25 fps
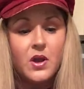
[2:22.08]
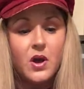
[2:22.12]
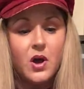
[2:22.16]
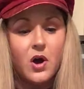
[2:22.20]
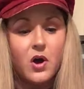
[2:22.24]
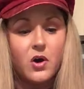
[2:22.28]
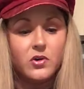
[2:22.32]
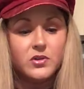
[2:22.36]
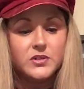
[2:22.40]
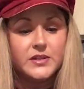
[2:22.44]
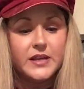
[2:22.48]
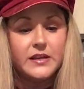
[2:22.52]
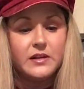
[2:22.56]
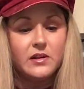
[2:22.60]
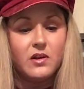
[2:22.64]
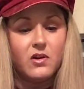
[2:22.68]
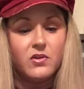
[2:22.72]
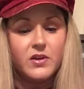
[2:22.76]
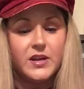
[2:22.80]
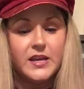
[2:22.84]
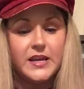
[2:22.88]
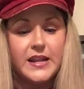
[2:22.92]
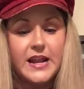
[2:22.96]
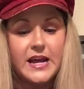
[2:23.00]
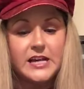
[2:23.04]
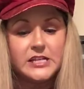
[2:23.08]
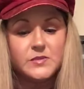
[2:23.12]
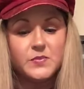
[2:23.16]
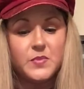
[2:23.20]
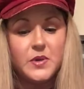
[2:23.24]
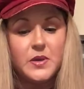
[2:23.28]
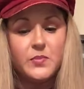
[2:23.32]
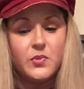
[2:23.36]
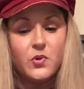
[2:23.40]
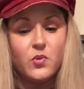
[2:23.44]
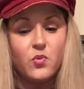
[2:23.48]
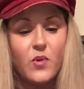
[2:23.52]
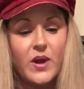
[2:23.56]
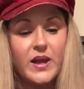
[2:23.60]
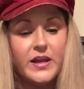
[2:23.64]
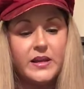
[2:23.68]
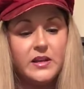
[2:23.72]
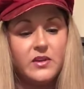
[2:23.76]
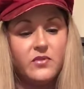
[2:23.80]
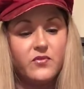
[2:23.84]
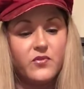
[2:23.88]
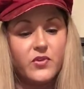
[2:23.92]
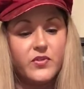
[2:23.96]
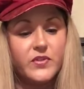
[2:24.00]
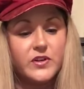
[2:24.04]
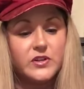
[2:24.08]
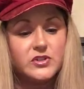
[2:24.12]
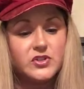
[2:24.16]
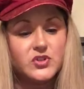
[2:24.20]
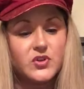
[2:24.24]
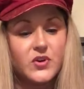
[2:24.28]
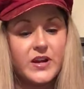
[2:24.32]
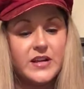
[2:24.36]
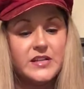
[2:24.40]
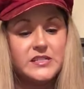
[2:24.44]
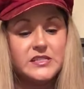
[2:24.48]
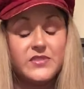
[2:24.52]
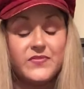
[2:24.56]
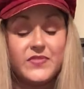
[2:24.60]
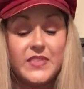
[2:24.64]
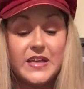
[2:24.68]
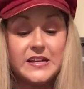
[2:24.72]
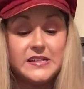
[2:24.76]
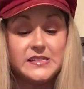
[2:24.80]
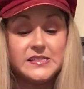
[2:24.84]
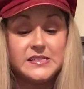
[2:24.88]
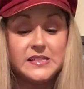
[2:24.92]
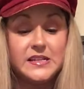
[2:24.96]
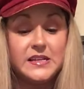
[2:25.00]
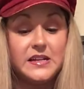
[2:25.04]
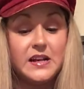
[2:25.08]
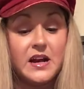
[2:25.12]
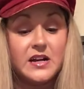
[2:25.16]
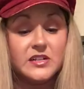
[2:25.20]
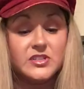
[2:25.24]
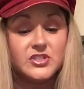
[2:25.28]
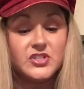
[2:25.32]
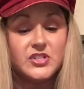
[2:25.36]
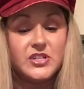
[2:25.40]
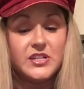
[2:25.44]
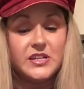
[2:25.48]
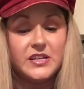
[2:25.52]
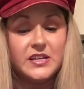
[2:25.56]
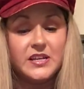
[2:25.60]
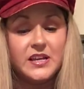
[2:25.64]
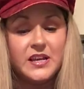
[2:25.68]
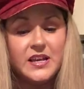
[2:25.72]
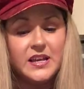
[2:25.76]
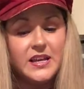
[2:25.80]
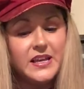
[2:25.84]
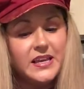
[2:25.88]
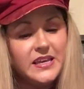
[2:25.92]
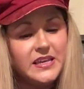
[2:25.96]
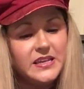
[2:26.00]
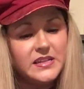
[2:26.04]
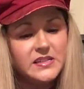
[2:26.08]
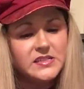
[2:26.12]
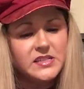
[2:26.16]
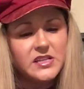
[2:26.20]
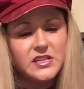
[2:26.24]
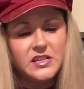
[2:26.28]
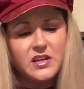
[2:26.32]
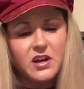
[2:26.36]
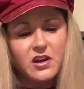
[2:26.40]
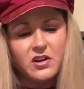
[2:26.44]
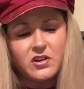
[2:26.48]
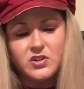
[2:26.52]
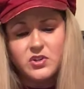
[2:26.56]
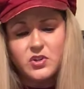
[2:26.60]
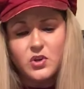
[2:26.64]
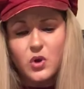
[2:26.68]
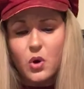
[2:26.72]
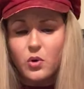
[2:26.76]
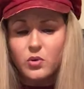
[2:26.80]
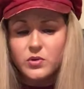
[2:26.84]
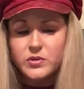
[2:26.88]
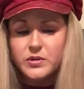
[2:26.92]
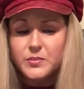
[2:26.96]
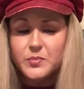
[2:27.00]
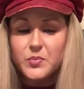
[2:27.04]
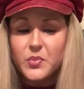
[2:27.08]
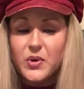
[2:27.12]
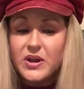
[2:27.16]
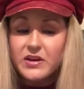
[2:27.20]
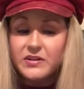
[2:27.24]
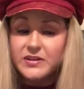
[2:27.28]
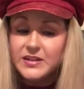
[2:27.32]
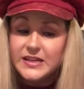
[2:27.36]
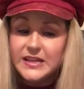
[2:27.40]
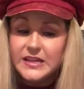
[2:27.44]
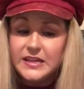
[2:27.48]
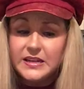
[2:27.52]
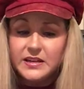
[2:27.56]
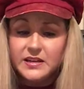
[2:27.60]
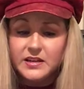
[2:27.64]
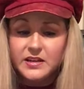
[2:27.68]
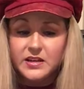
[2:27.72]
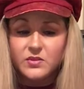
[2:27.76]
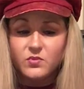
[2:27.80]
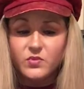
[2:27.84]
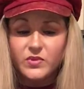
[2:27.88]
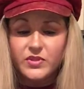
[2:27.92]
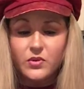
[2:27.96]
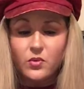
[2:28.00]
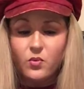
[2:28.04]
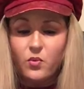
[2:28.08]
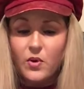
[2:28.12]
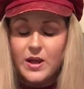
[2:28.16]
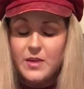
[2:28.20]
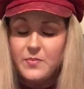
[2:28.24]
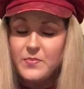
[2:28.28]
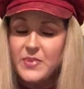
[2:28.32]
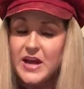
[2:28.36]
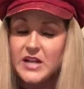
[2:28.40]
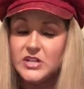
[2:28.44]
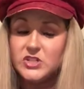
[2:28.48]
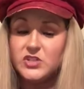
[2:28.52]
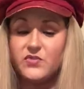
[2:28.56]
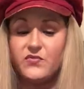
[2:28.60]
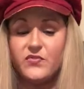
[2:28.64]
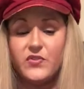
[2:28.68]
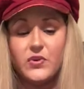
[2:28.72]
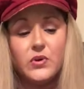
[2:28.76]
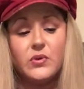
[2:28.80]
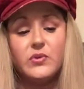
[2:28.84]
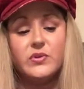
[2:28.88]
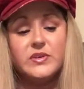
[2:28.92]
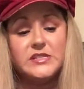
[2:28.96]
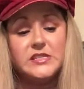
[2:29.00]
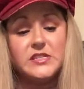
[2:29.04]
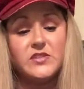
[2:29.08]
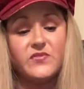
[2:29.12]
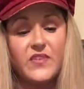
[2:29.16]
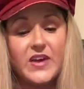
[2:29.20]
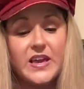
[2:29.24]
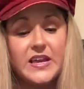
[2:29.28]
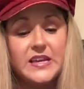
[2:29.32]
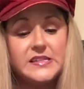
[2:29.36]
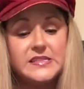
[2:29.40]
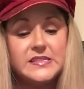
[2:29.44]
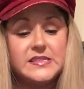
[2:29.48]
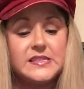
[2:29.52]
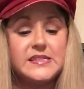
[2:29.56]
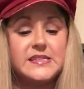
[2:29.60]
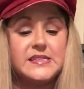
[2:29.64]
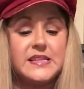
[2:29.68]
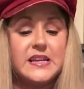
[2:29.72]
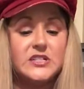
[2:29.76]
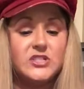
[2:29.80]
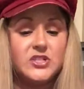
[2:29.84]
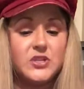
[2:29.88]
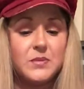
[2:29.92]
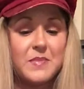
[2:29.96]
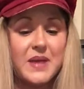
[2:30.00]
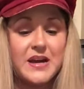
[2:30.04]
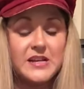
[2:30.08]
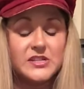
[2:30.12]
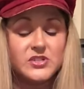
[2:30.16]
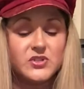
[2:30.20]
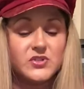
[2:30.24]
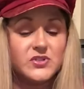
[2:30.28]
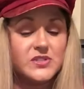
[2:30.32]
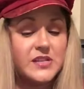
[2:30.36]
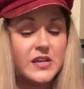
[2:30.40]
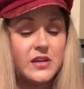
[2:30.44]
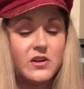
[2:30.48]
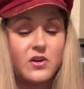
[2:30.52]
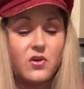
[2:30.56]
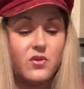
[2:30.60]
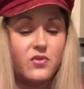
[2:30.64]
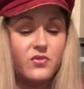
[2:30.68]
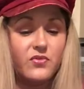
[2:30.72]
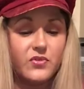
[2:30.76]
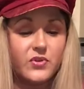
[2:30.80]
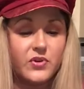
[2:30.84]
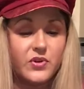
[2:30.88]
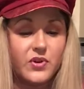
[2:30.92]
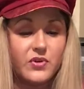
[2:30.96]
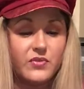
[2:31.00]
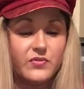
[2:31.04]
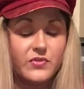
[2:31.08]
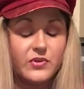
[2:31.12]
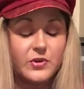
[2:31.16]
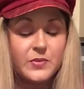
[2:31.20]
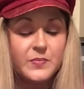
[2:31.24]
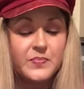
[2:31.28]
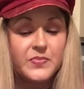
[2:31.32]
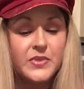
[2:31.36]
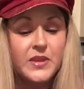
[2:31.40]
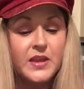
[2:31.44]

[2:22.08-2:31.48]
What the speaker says: All day long he had asked people waiting for their trains if they had seen Hachi. "He is a young golden brown Akita-kun with a white patch of fur on his face," the station master said over and over.